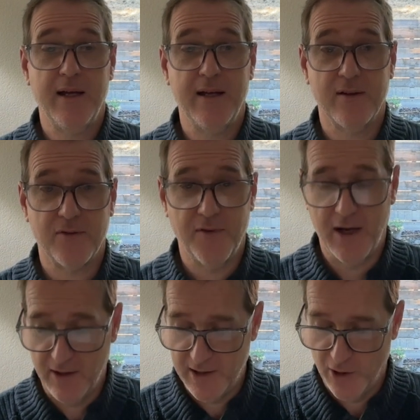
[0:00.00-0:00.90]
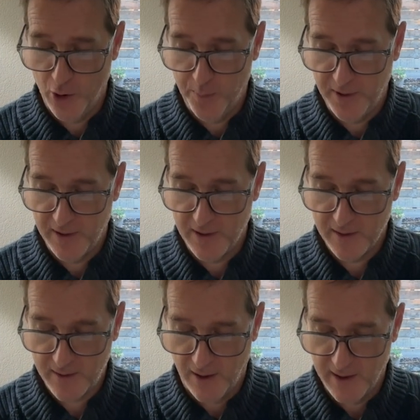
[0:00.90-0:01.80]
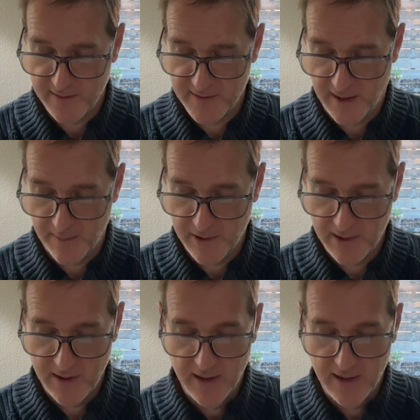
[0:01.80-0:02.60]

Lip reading: is very open concept.